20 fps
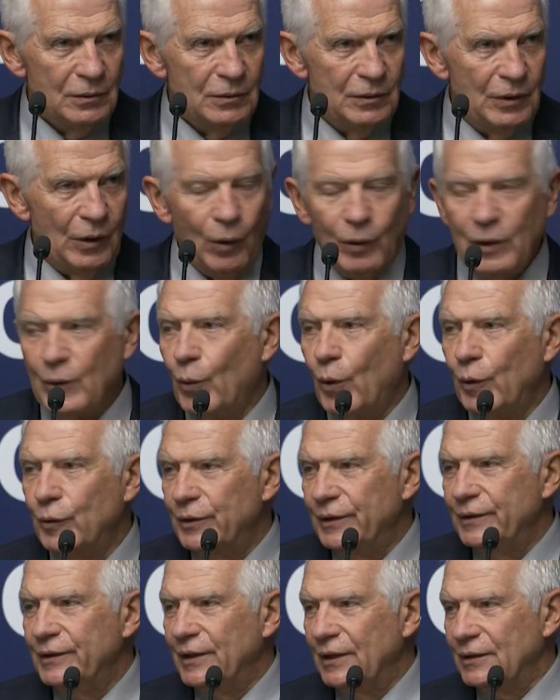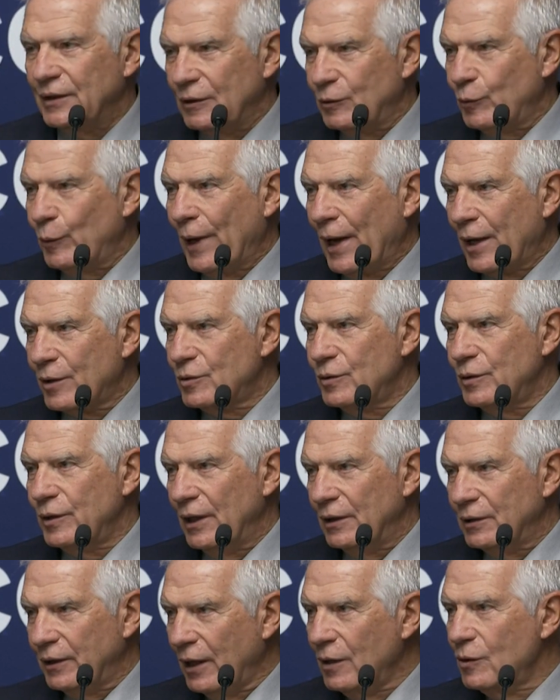the only one that attracts the
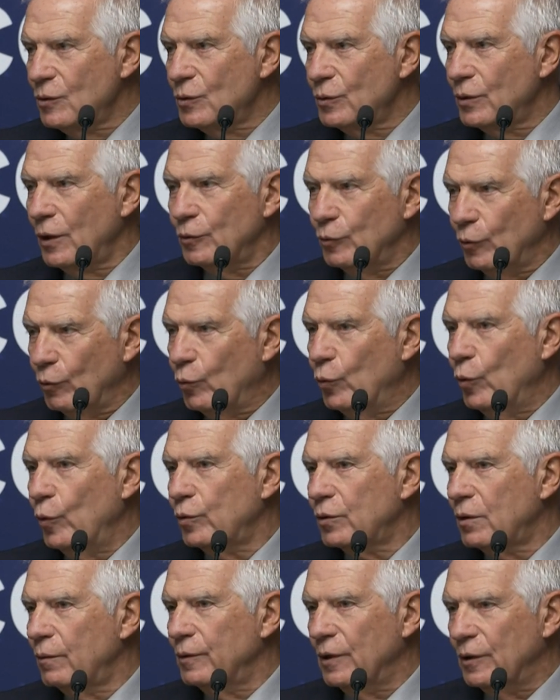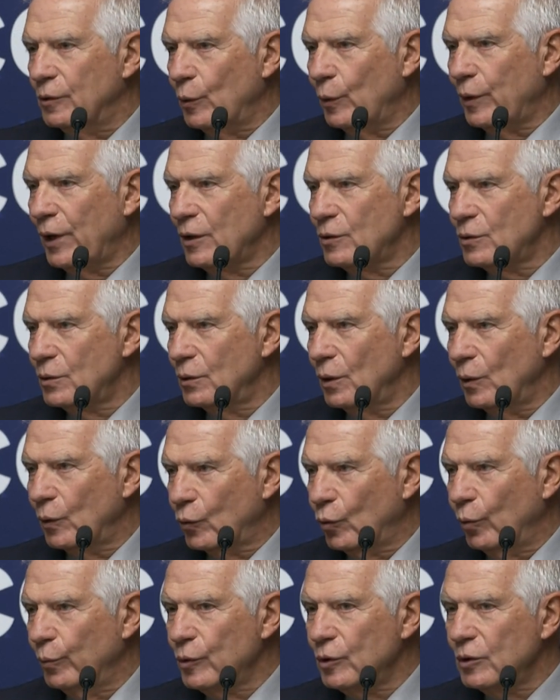attention and the work of the international
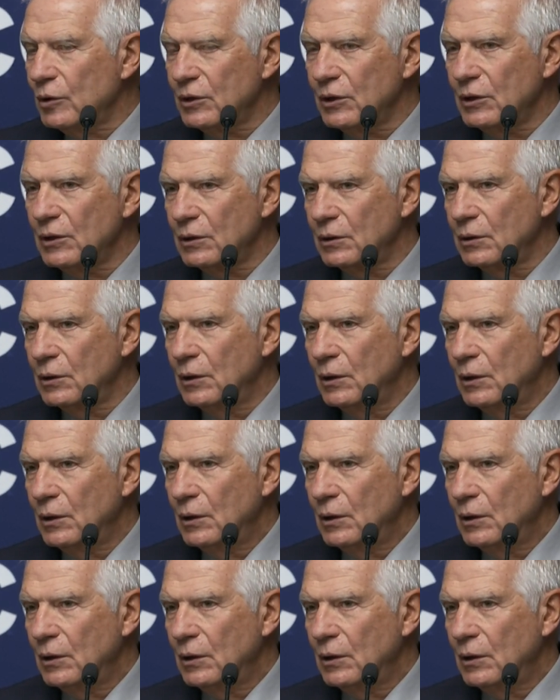community